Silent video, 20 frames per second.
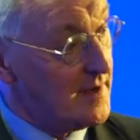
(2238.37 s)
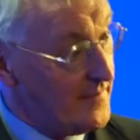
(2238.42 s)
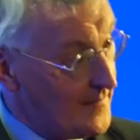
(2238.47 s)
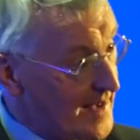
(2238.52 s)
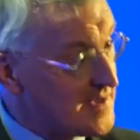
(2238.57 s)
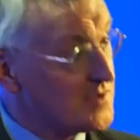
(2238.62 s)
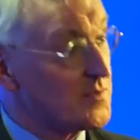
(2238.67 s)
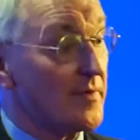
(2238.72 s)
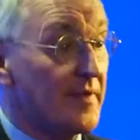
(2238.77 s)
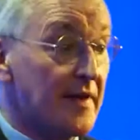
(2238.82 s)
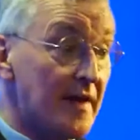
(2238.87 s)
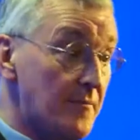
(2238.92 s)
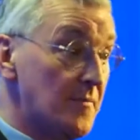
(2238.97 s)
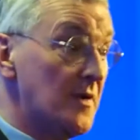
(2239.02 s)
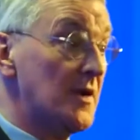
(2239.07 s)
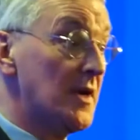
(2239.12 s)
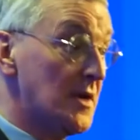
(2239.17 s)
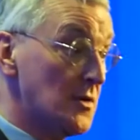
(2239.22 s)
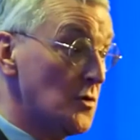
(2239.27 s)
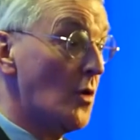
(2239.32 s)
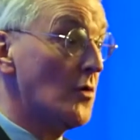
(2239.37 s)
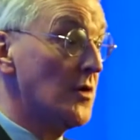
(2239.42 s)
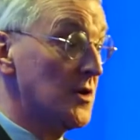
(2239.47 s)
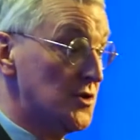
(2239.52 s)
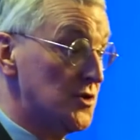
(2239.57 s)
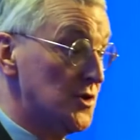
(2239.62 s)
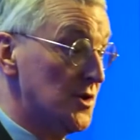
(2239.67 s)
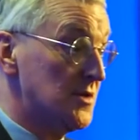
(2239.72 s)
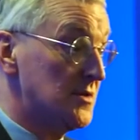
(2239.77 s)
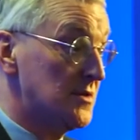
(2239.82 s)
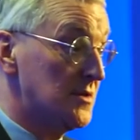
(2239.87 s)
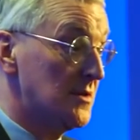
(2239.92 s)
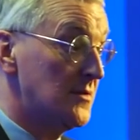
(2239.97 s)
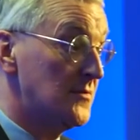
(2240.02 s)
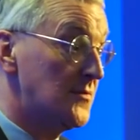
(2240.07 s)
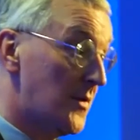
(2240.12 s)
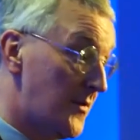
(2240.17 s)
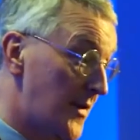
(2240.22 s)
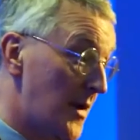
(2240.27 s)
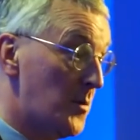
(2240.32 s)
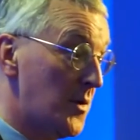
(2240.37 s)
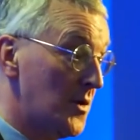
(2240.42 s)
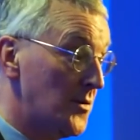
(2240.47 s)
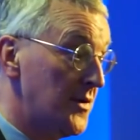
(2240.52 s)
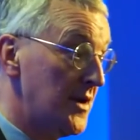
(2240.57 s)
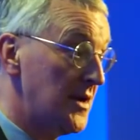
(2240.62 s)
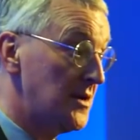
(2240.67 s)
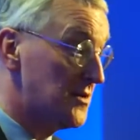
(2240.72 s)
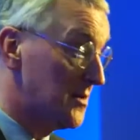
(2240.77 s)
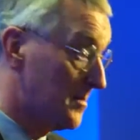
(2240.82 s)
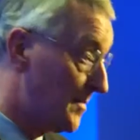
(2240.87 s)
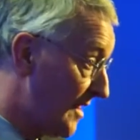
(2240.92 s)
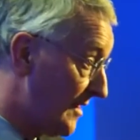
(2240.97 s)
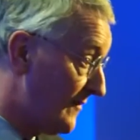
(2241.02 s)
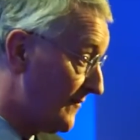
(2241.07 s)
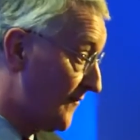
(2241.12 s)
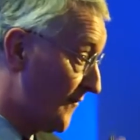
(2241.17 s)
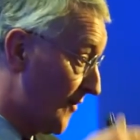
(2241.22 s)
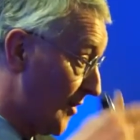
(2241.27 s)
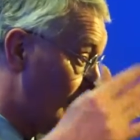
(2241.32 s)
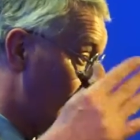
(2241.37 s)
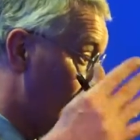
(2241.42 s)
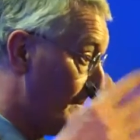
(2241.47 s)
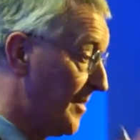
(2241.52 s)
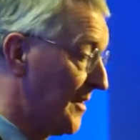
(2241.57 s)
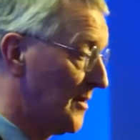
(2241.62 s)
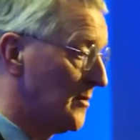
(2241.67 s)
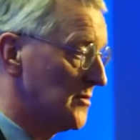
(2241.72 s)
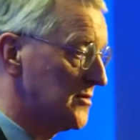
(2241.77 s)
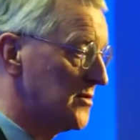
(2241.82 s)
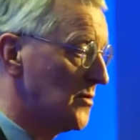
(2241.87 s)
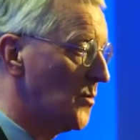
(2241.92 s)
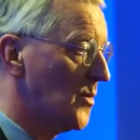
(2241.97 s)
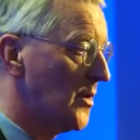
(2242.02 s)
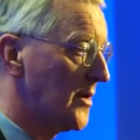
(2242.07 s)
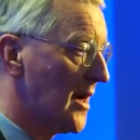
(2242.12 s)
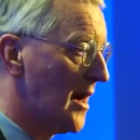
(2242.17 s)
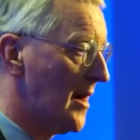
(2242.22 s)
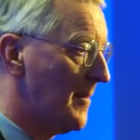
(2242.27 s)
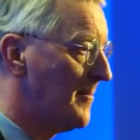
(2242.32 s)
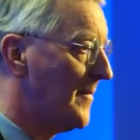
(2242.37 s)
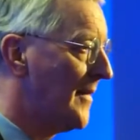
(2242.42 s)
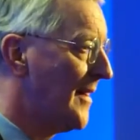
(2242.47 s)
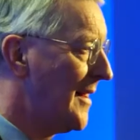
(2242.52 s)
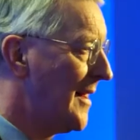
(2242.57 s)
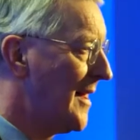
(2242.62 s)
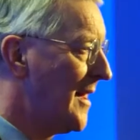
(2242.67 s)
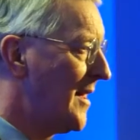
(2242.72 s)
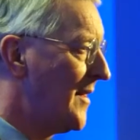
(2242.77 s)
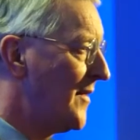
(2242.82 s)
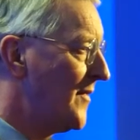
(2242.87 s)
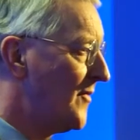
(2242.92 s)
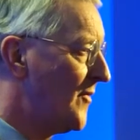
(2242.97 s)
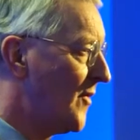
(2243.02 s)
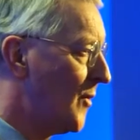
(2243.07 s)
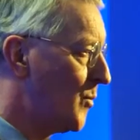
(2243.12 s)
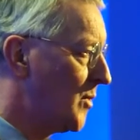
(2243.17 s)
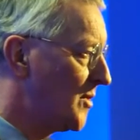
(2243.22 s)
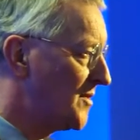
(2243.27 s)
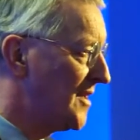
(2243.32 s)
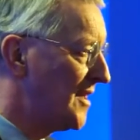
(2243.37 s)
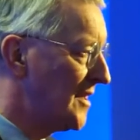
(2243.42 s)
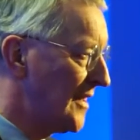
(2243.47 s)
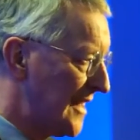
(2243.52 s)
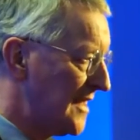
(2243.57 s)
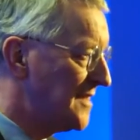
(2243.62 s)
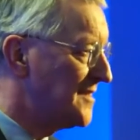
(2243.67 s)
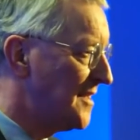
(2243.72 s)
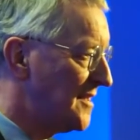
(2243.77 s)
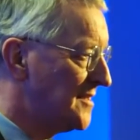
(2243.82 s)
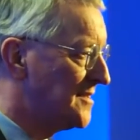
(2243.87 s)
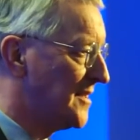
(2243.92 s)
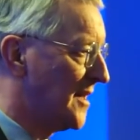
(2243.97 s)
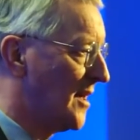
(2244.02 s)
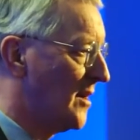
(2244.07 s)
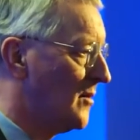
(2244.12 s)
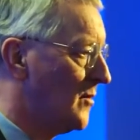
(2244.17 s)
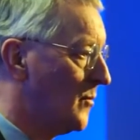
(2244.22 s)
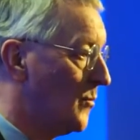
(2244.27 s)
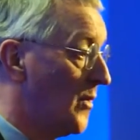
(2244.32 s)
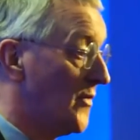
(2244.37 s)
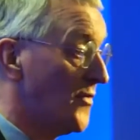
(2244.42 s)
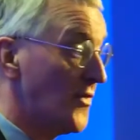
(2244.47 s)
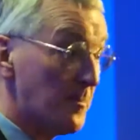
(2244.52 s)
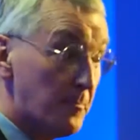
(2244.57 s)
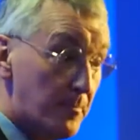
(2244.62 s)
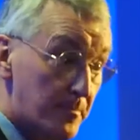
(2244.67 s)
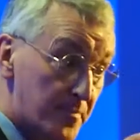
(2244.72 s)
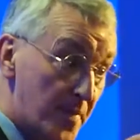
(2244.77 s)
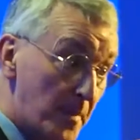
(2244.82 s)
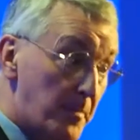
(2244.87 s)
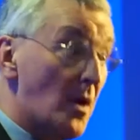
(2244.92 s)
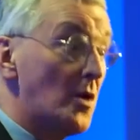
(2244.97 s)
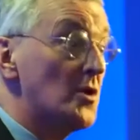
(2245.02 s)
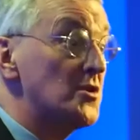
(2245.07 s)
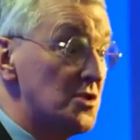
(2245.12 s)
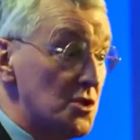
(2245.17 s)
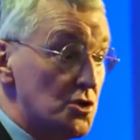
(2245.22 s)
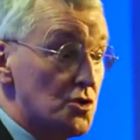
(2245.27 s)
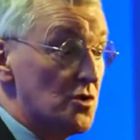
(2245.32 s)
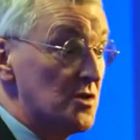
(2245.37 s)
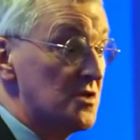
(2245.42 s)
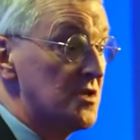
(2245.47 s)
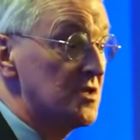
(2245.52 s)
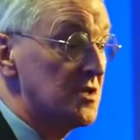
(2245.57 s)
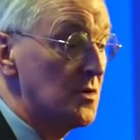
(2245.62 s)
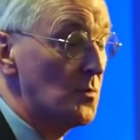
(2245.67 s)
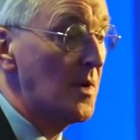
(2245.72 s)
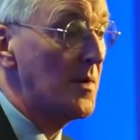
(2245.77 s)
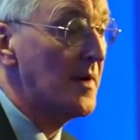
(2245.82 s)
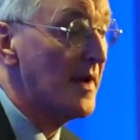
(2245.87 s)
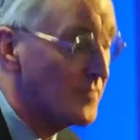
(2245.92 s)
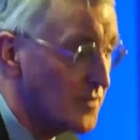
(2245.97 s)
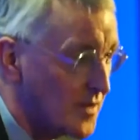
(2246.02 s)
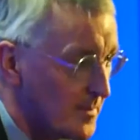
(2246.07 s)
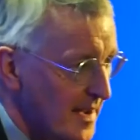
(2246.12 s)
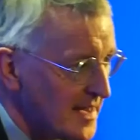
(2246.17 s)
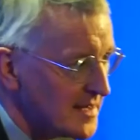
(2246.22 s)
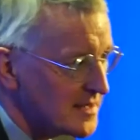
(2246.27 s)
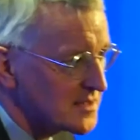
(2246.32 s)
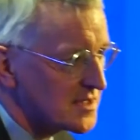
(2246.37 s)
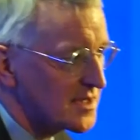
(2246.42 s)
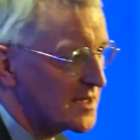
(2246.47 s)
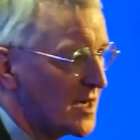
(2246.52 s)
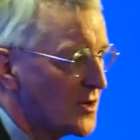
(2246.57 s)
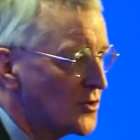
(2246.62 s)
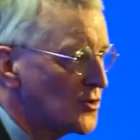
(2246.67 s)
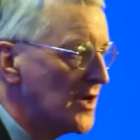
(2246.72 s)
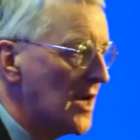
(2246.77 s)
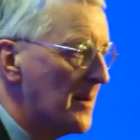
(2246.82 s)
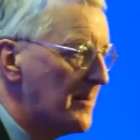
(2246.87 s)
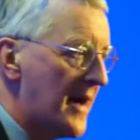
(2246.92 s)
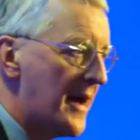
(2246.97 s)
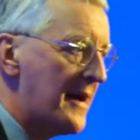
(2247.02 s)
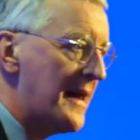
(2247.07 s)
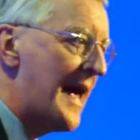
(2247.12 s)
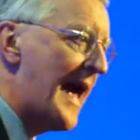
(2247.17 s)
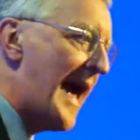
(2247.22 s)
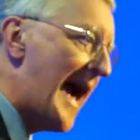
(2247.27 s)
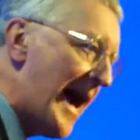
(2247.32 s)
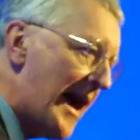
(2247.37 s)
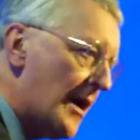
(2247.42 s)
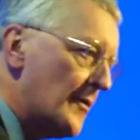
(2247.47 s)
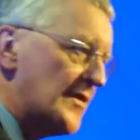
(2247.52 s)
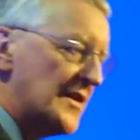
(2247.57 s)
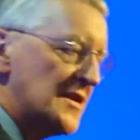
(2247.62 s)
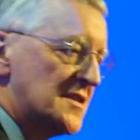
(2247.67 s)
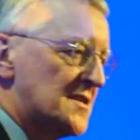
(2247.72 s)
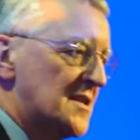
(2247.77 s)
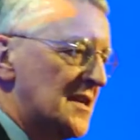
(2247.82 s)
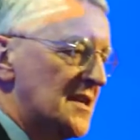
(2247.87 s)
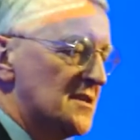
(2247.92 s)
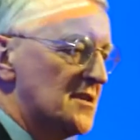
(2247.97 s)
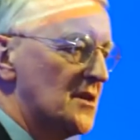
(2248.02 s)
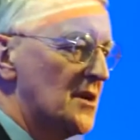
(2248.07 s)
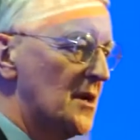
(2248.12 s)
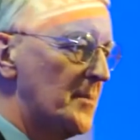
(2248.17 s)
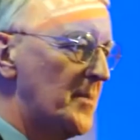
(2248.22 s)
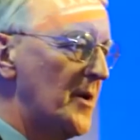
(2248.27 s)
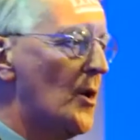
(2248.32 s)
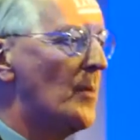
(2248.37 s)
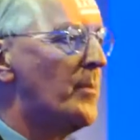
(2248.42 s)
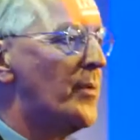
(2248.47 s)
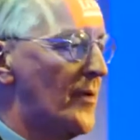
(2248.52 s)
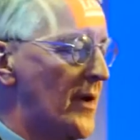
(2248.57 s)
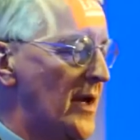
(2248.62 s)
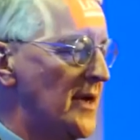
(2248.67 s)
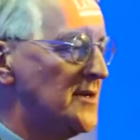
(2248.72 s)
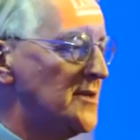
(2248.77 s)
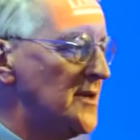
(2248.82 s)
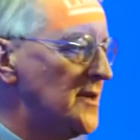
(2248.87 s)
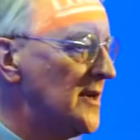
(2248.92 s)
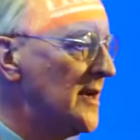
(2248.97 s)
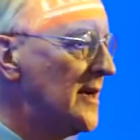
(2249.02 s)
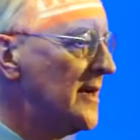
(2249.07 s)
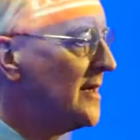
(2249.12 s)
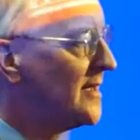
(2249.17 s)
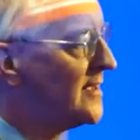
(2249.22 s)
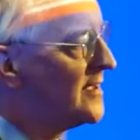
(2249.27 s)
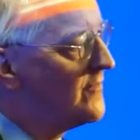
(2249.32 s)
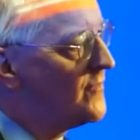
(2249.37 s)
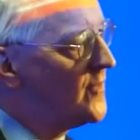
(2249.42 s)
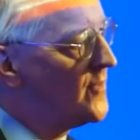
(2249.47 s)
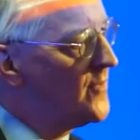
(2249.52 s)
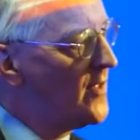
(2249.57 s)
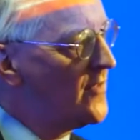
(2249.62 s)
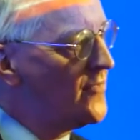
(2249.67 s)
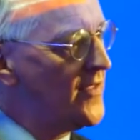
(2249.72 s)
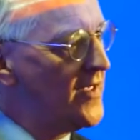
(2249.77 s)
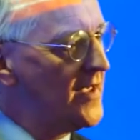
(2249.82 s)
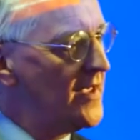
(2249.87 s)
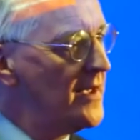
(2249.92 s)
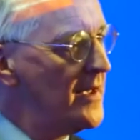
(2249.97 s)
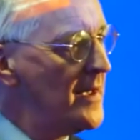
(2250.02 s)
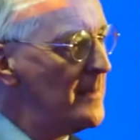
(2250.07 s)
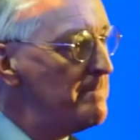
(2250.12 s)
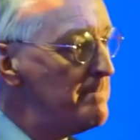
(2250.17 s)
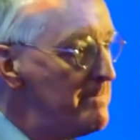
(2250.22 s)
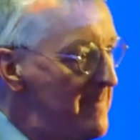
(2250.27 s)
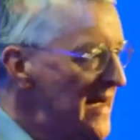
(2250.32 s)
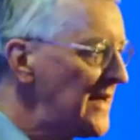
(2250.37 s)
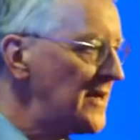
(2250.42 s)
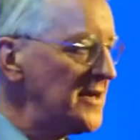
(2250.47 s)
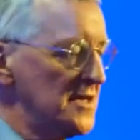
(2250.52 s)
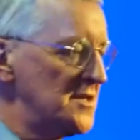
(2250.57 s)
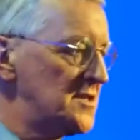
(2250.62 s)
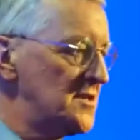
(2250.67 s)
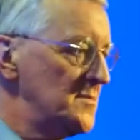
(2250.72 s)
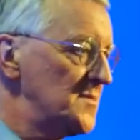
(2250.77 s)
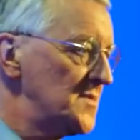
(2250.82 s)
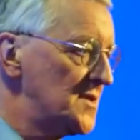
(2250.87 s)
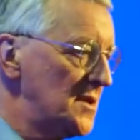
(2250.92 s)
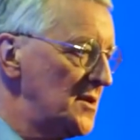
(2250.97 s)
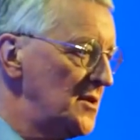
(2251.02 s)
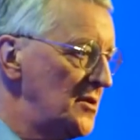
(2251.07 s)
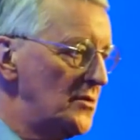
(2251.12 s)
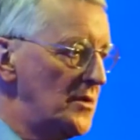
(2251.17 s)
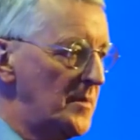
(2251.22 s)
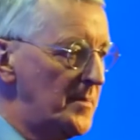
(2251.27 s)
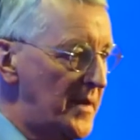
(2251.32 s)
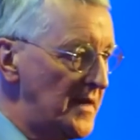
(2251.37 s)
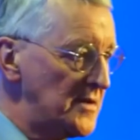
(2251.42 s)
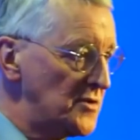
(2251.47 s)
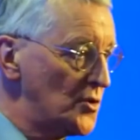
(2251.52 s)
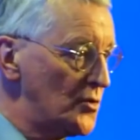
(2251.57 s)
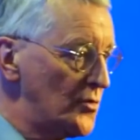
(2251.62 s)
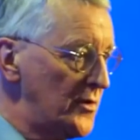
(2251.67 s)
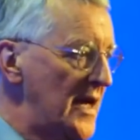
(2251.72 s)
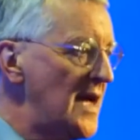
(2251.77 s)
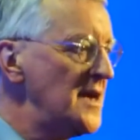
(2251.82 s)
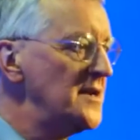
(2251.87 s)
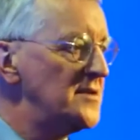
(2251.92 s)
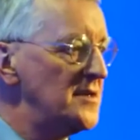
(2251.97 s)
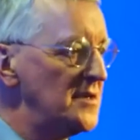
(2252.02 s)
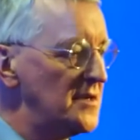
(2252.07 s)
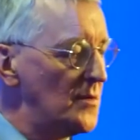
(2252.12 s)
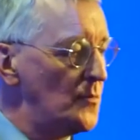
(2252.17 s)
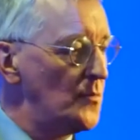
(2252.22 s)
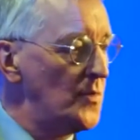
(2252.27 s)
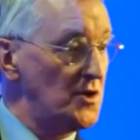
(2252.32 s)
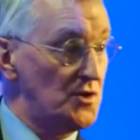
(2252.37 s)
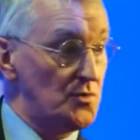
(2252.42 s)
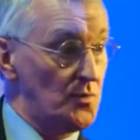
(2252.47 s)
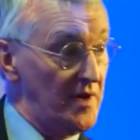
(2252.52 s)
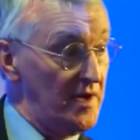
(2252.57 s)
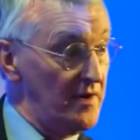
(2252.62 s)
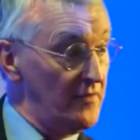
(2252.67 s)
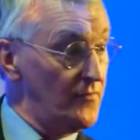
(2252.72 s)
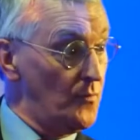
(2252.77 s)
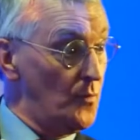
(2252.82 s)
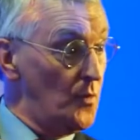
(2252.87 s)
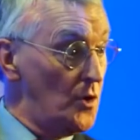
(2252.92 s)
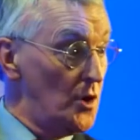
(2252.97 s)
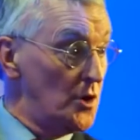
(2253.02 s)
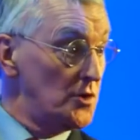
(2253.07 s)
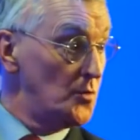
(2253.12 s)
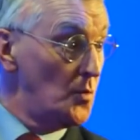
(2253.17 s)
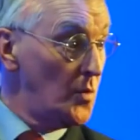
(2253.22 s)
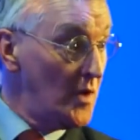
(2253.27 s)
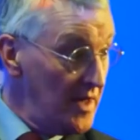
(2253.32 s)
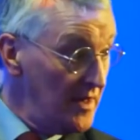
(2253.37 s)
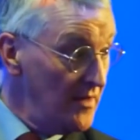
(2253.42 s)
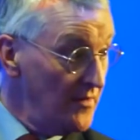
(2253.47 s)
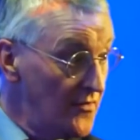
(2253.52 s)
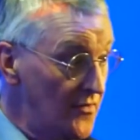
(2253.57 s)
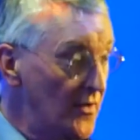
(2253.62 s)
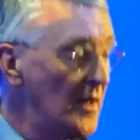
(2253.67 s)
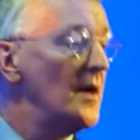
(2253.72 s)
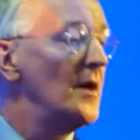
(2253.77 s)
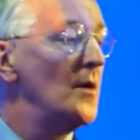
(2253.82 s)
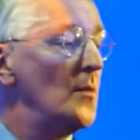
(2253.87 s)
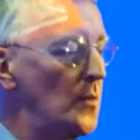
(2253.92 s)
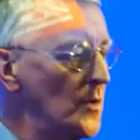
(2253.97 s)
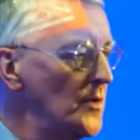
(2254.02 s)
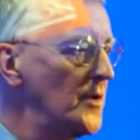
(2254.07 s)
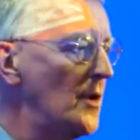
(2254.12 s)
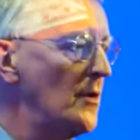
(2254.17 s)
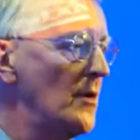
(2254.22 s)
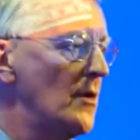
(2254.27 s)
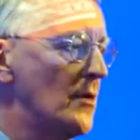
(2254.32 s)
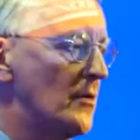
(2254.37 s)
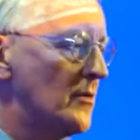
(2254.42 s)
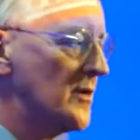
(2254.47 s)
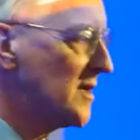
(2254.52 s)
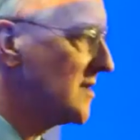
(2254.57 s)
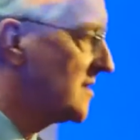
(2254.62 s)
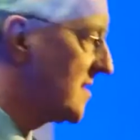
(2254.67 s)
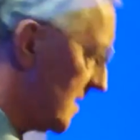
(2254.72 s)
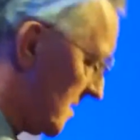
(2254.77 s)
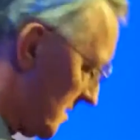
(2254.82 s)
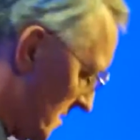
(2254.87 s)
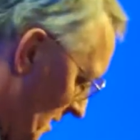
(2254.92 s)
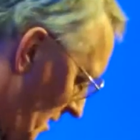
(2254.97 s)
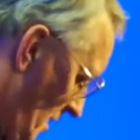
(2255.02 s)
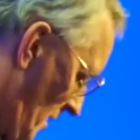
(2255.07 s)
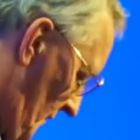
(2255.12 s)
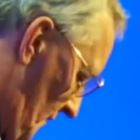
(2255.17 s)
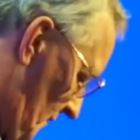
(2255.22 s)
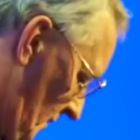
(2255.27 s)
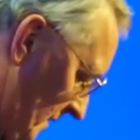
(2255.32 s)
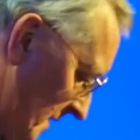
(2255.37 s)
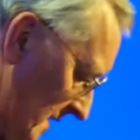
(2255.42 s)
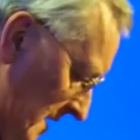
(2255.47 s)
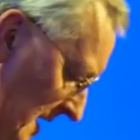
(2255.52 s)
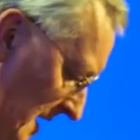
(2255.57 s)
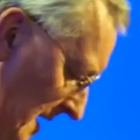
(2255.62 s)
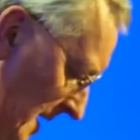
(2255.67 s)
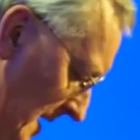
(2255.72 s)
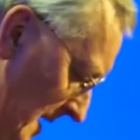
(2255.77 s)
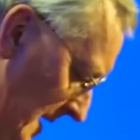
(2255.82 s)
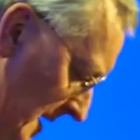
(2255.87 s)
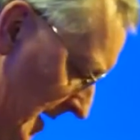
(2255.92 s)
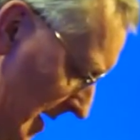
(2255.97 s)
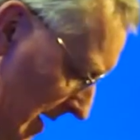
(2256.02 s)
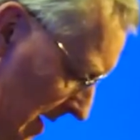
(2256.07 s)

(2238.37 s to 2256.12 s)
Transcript: And that's why the government acknowledges that there will need to be further bills that will come that will deal in detail with the policy choices that we will have to make as a country about how these things are going to be operated, given that the mechanisms that Europe has created and which we have worked with will no longer exist after the day